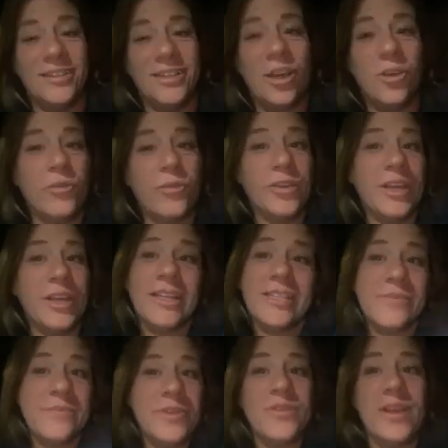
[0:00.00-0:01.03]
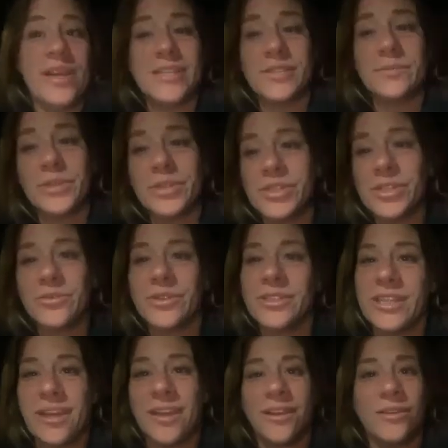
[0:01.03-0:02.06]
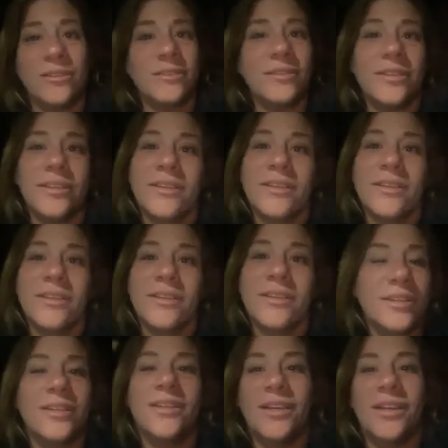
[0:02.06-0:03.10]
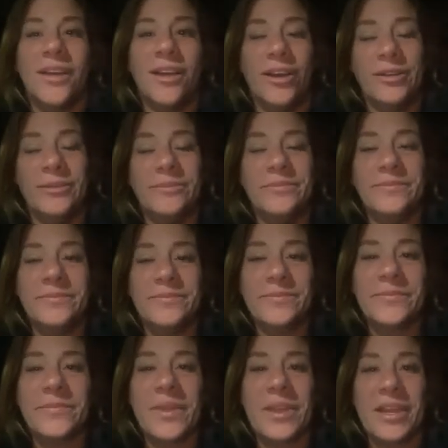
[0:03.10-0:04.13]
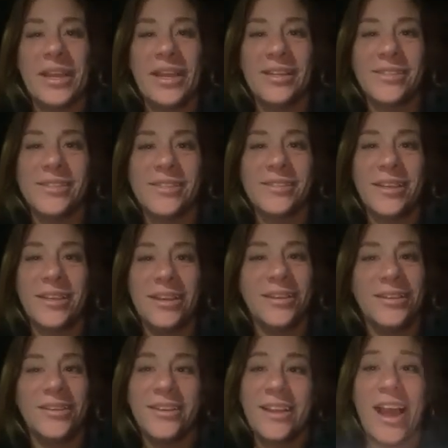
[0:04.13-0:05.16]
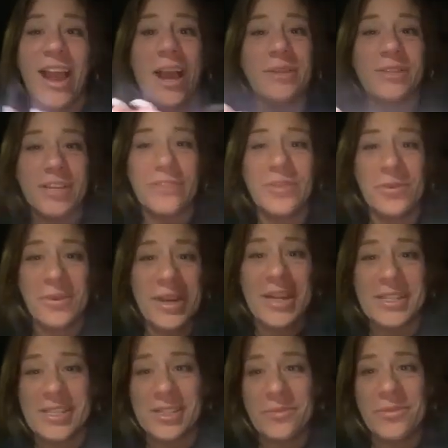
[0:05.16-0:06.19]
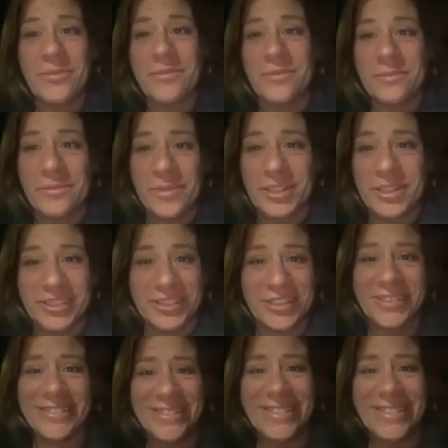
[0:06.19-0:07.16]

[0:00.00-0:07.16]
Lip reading: hopefully I get to meet you guys in person one day. And yes, and I definitely want to get some merch.